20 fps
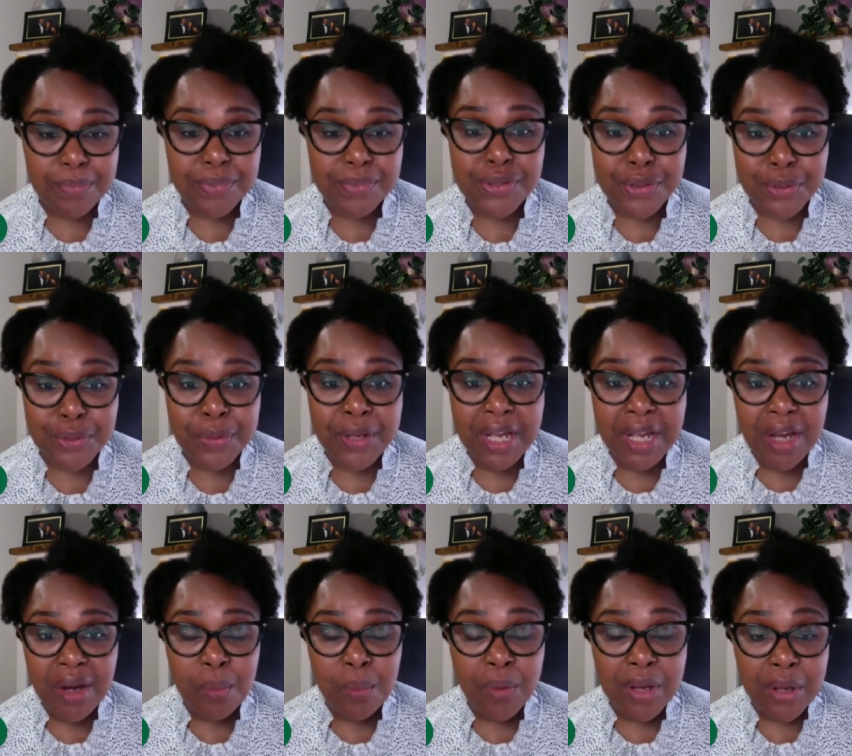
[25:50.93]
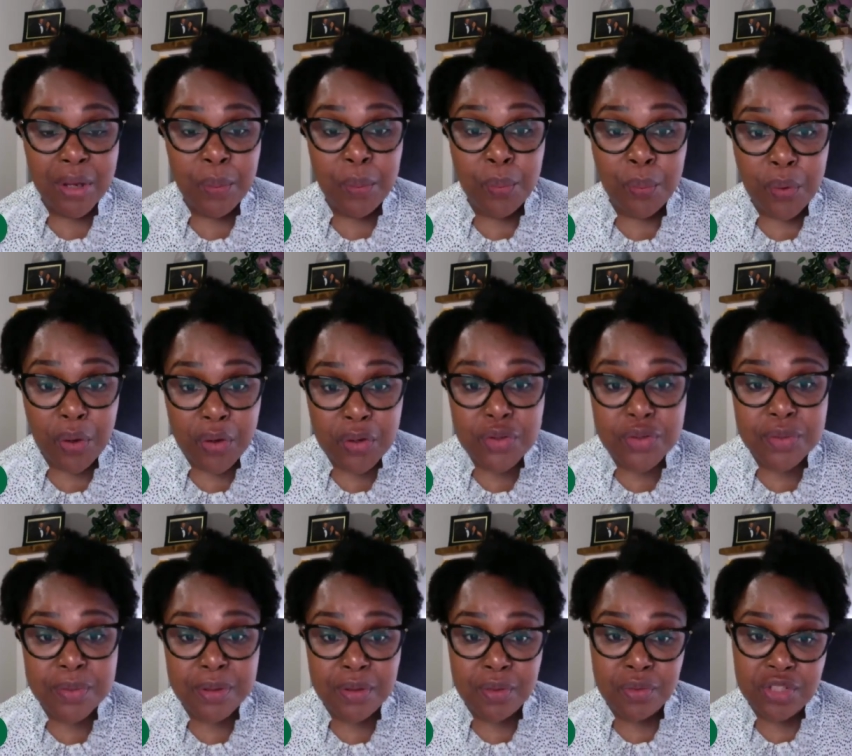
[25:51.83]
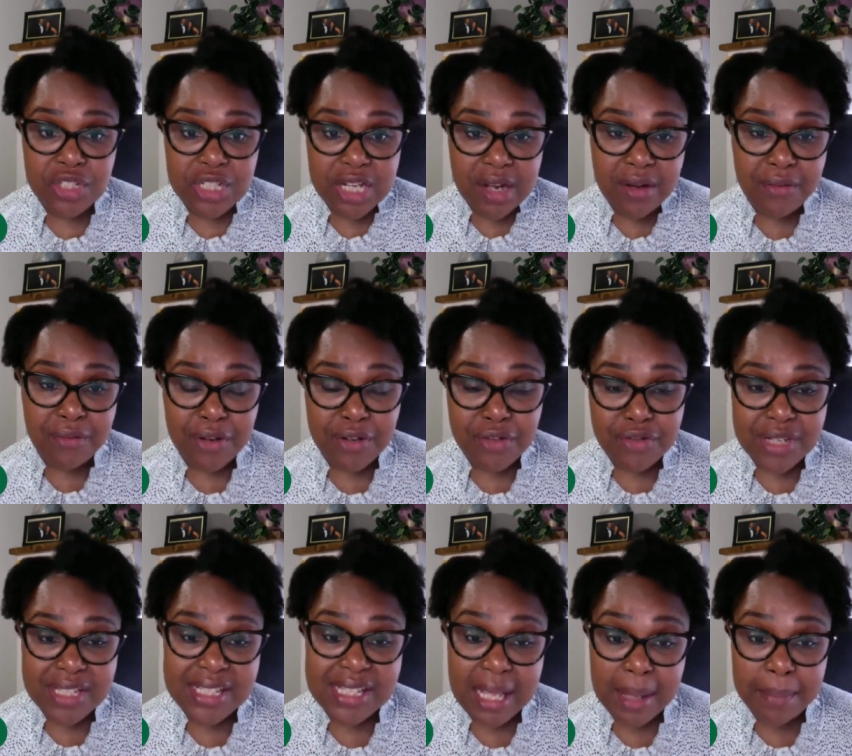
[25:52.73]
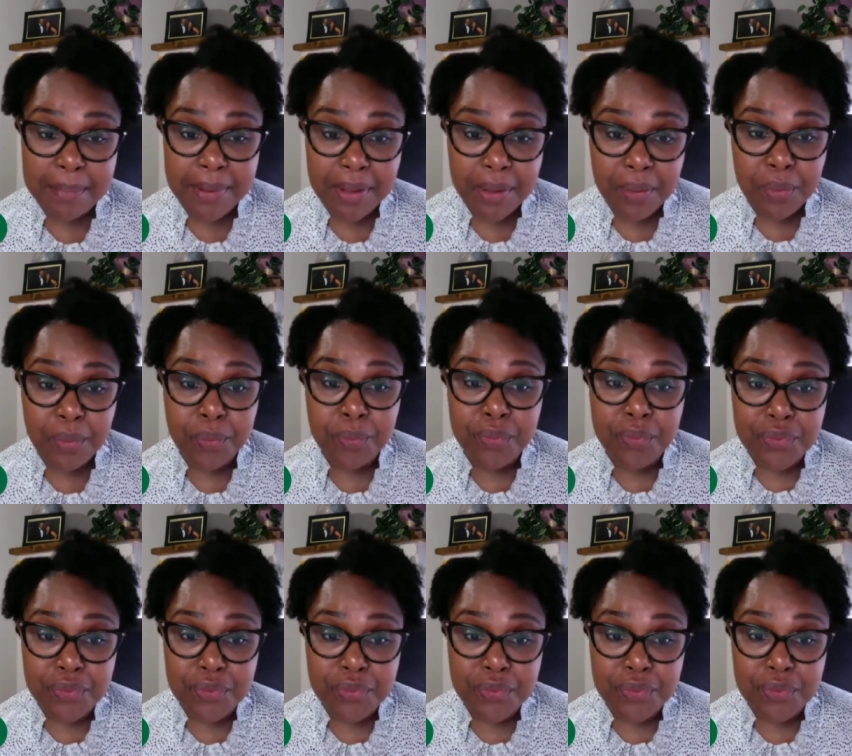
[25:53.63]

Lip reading: So we're going to be launching our fundraising appeal